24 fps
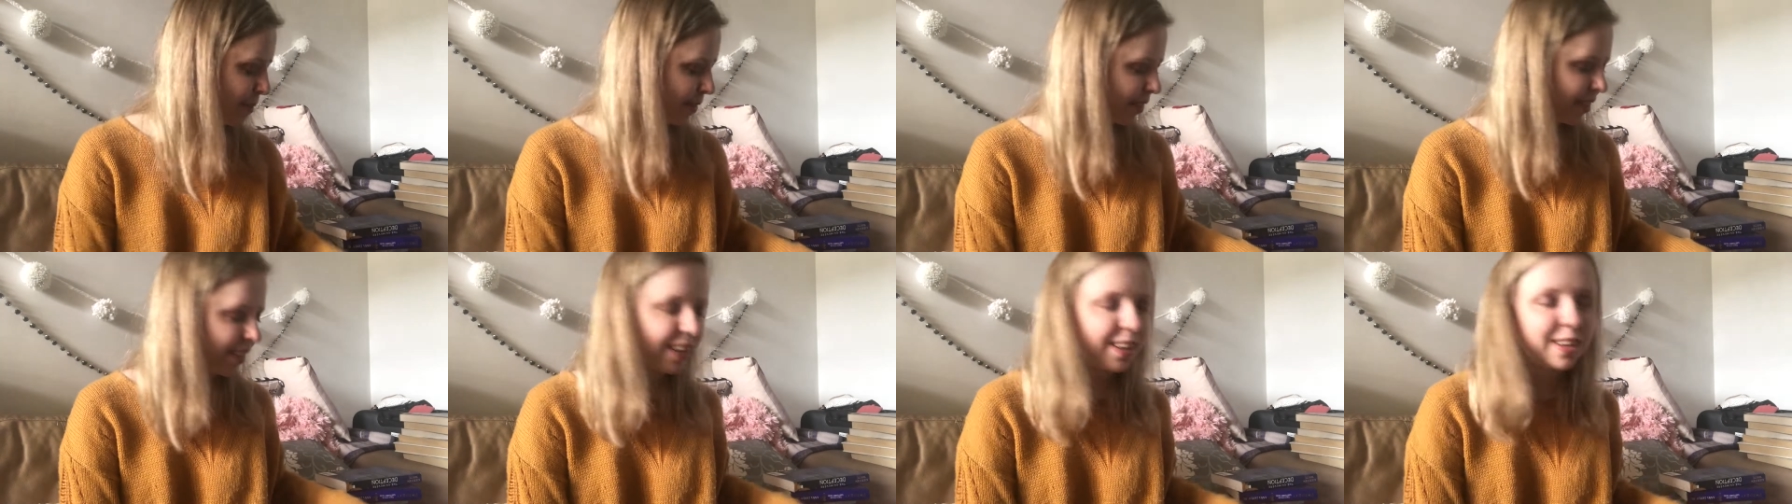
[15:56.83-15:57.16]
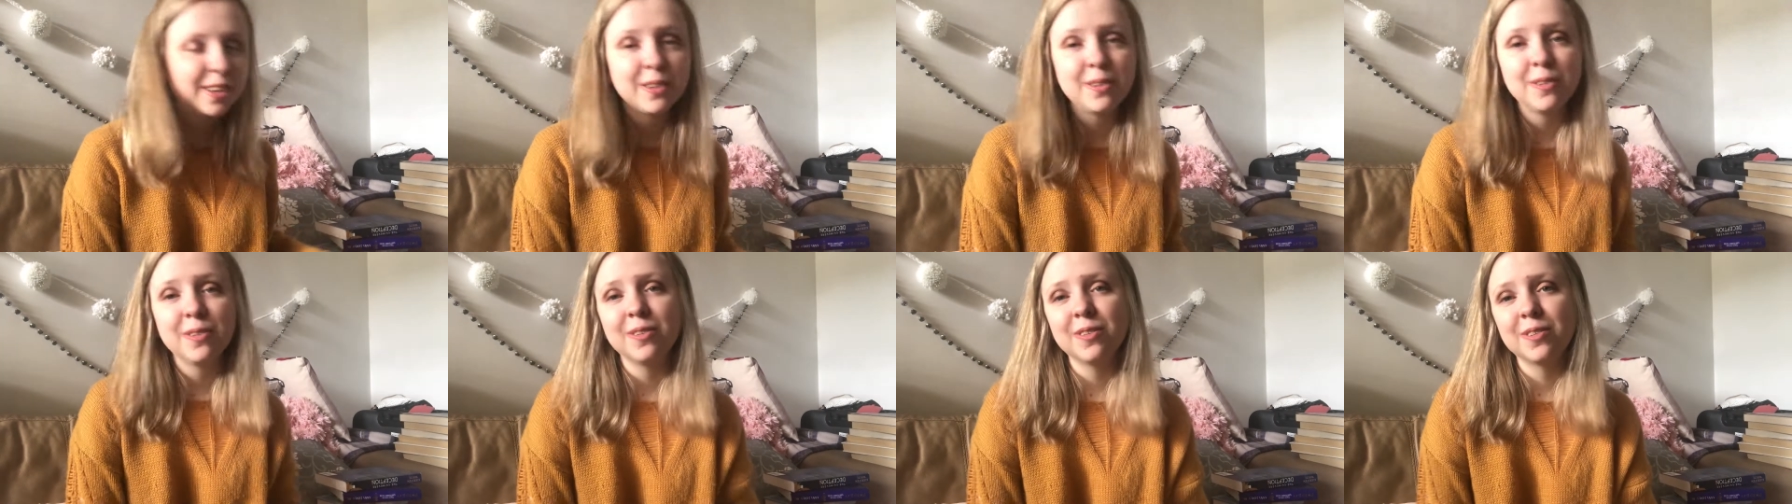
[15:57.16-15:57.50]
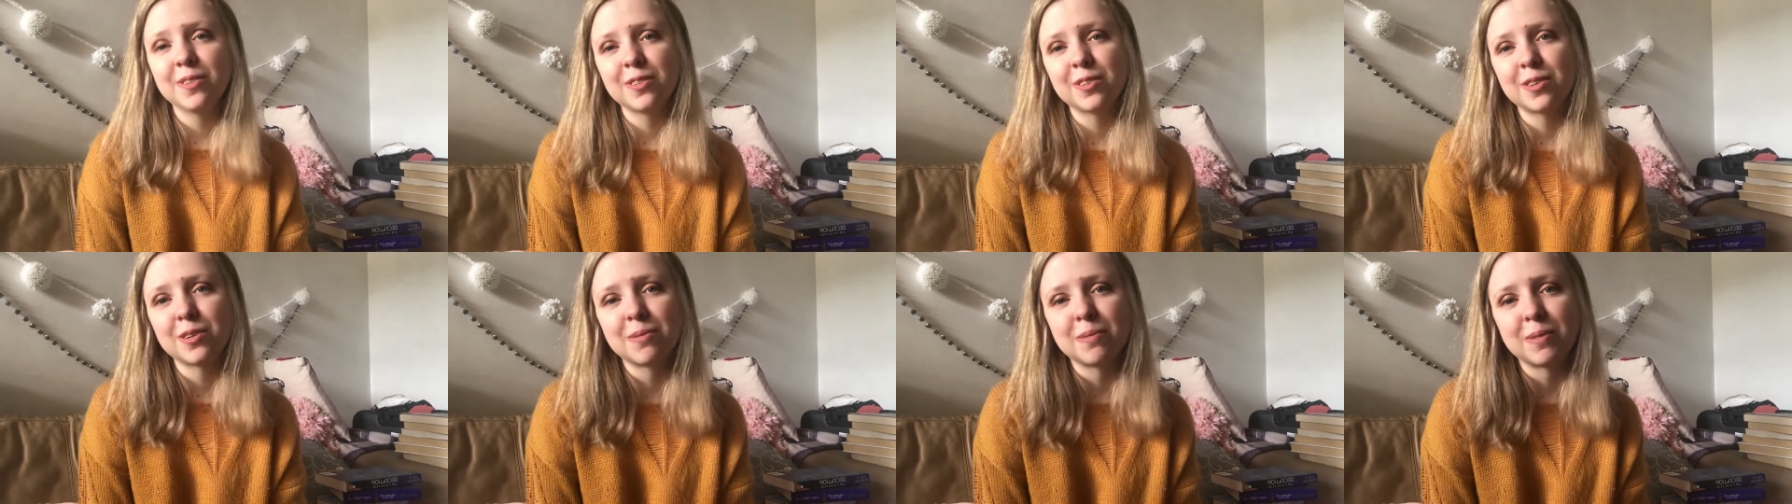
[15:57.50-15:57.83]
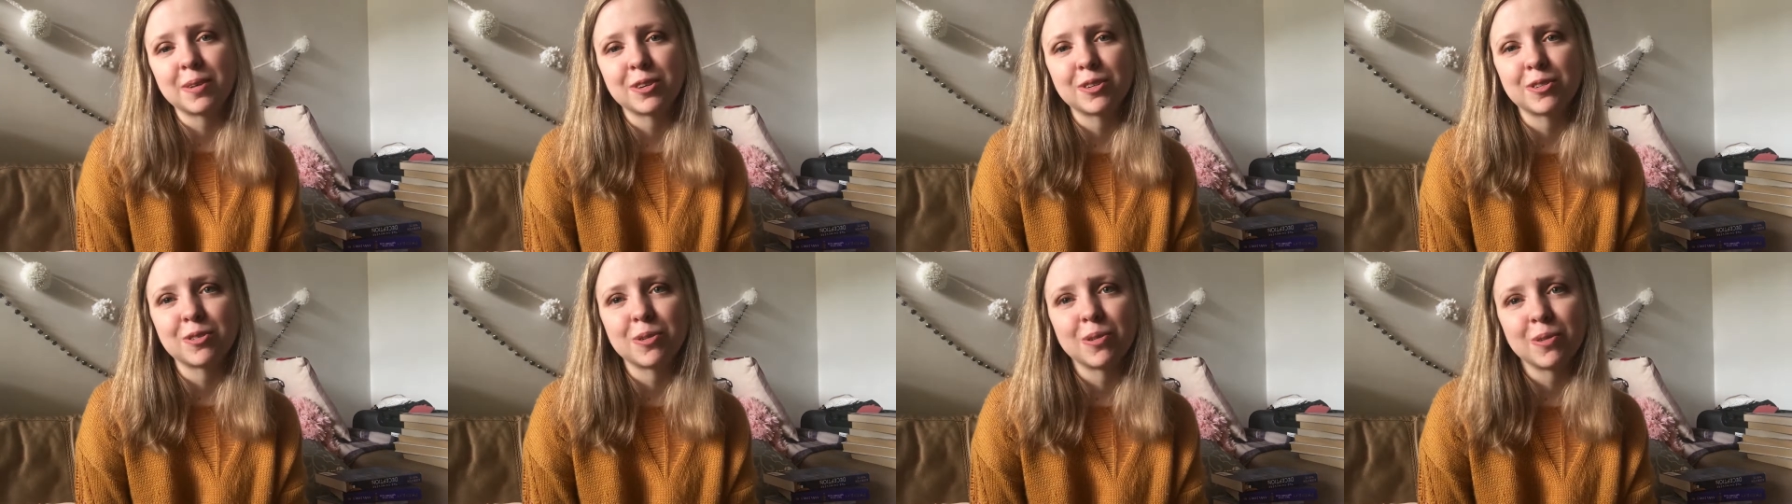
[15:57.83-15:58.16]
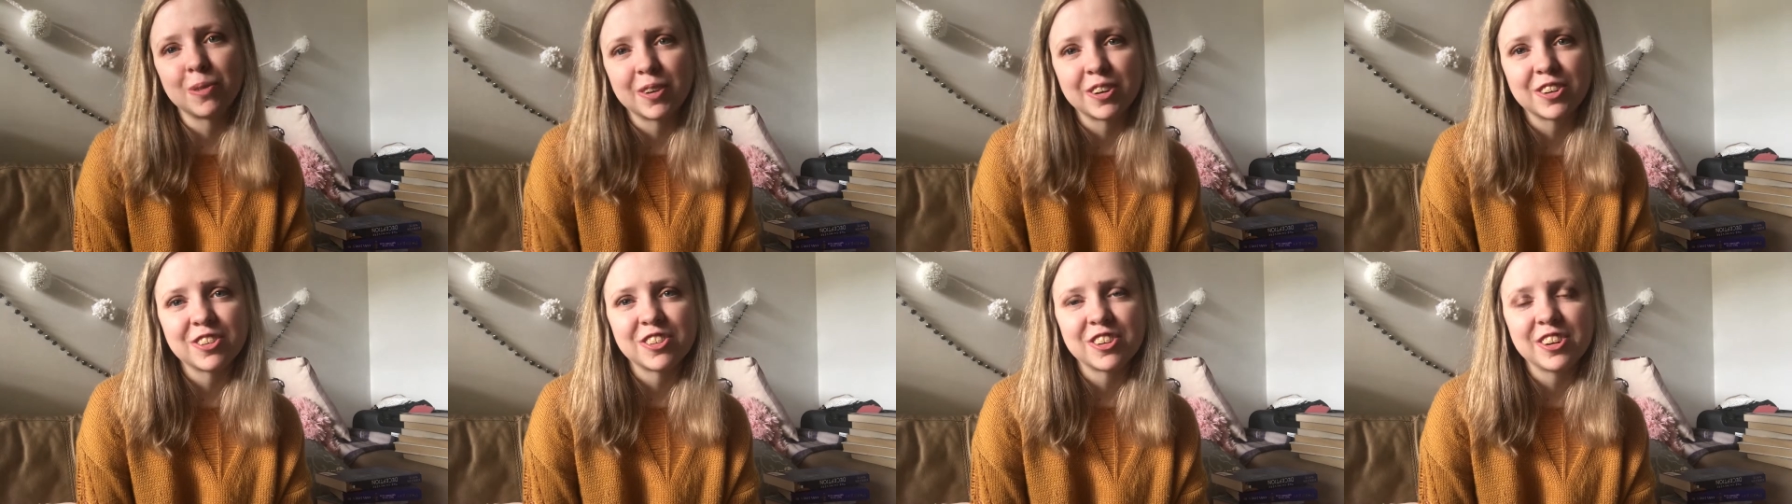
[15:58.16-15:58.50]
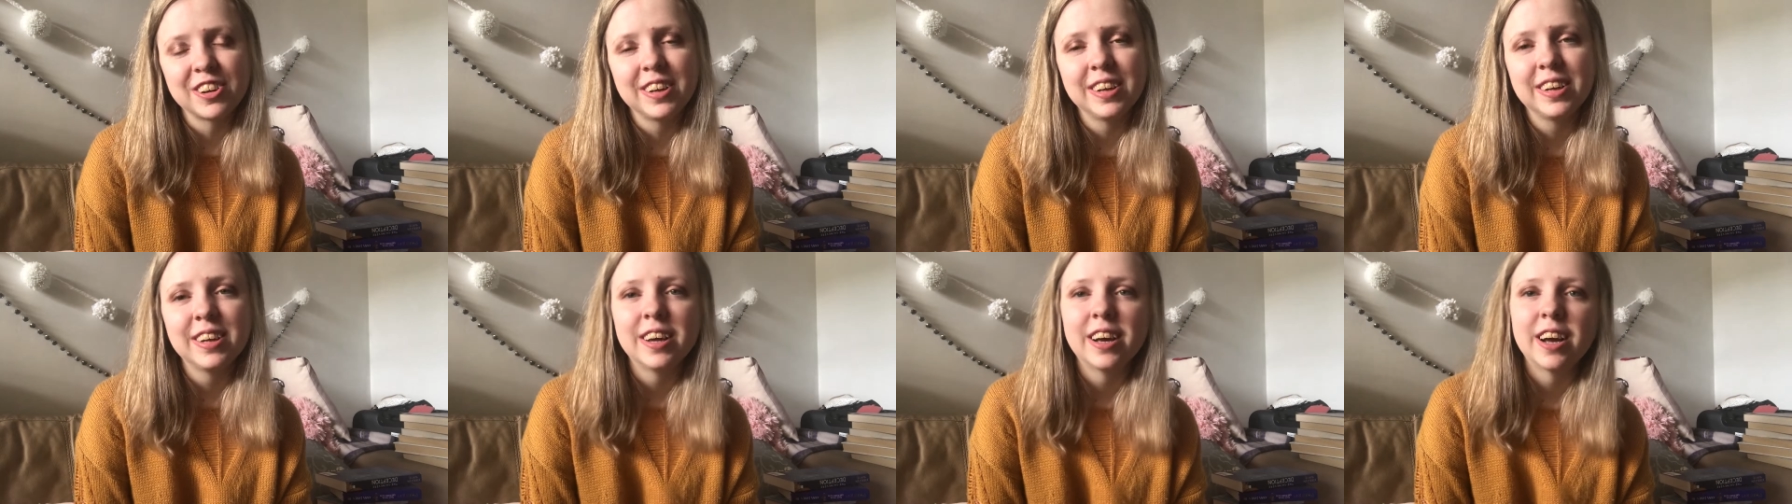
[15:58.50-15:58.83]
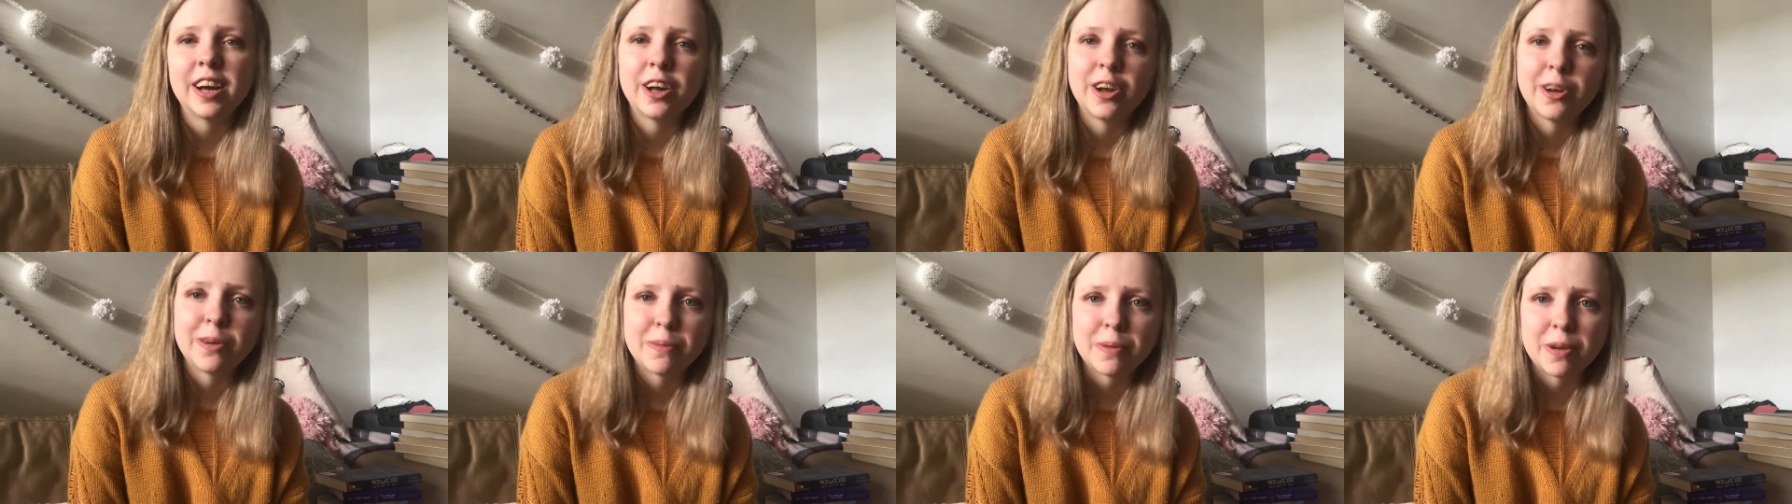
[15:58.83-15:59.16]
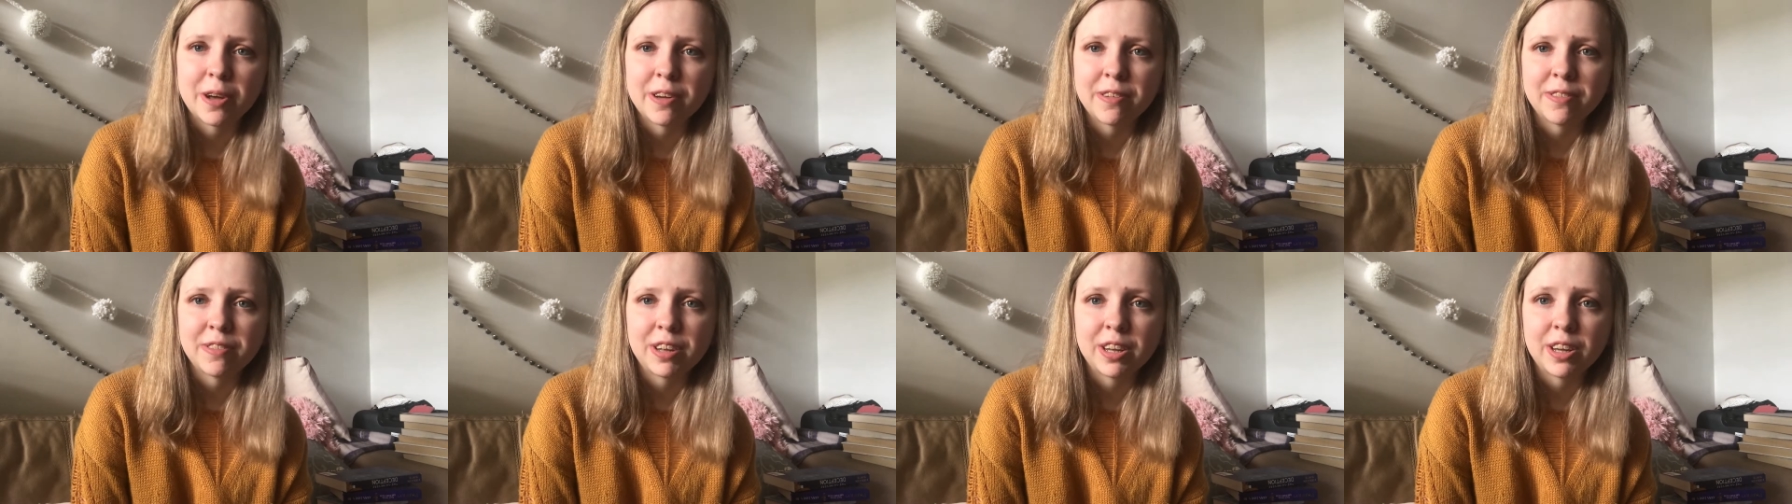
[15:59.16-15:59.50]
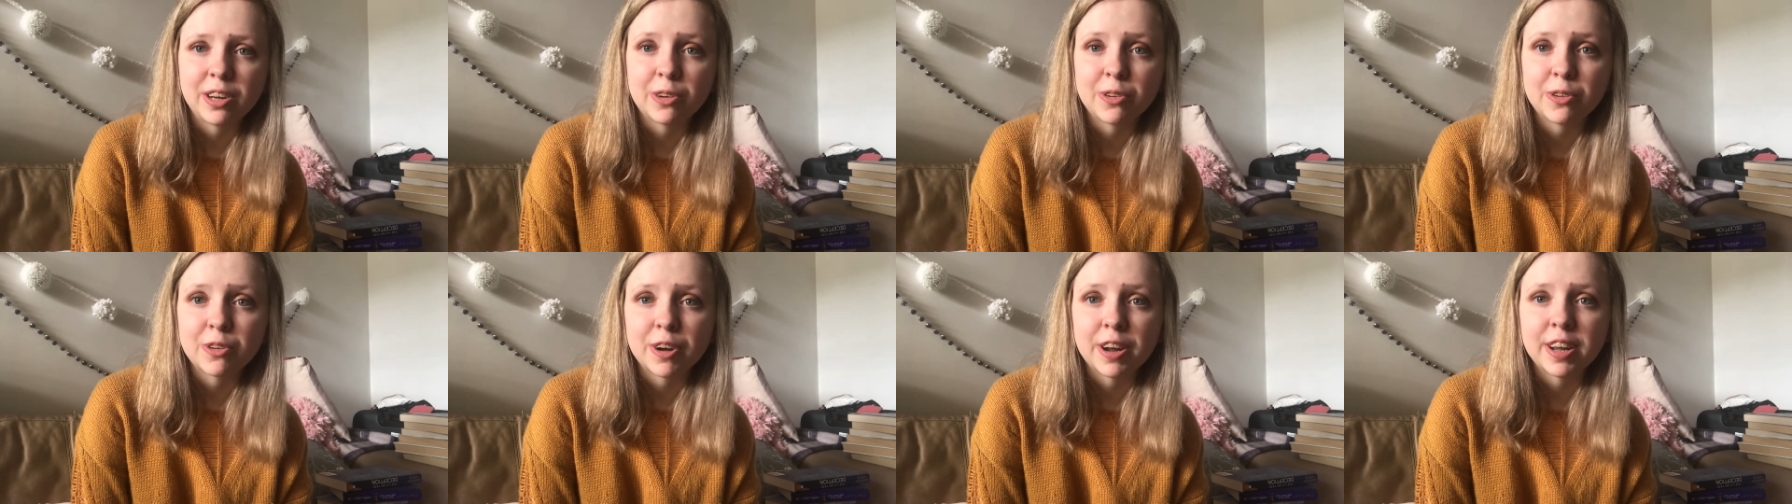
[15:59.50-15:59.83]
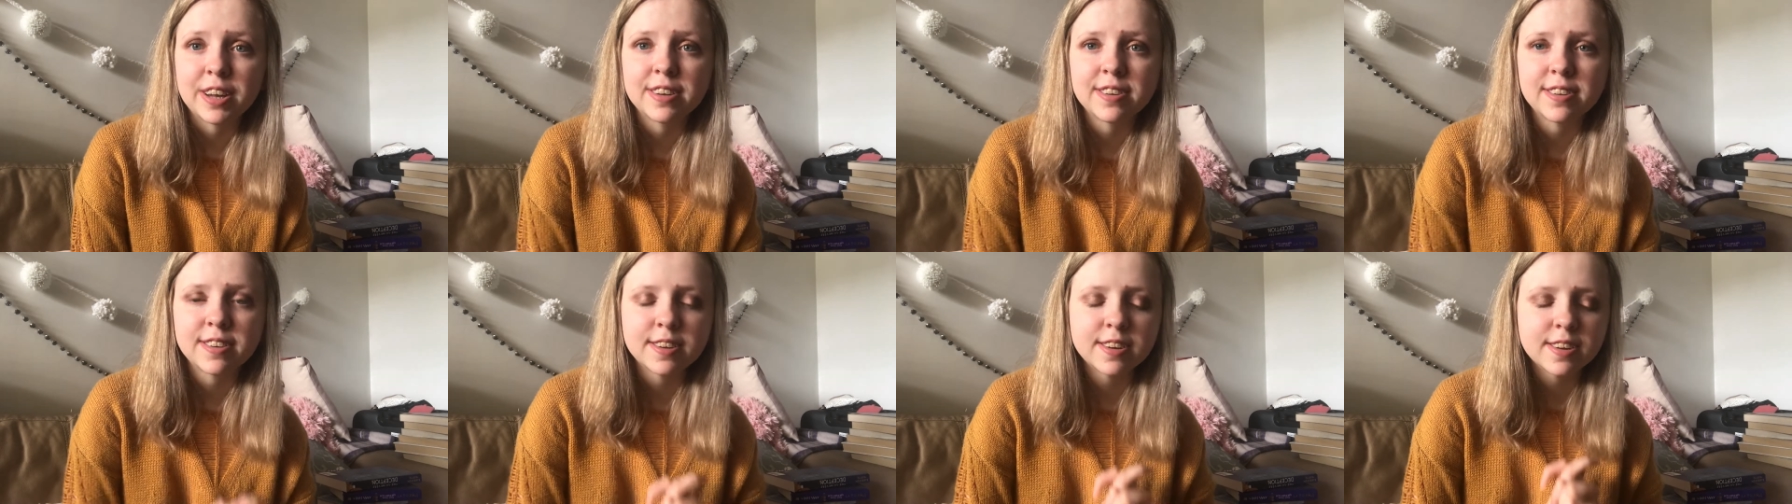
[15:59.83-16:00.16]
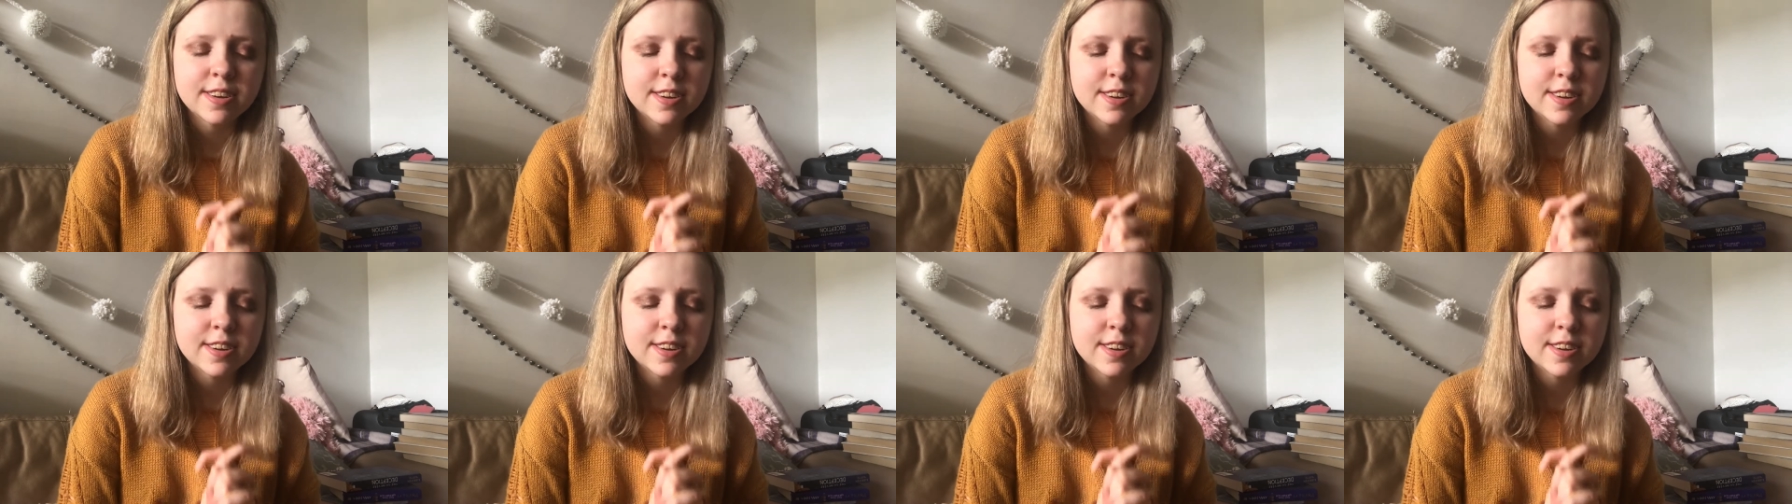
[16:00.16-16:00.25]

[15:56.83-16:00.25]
Thank you all so much for watching. I hope you're having a great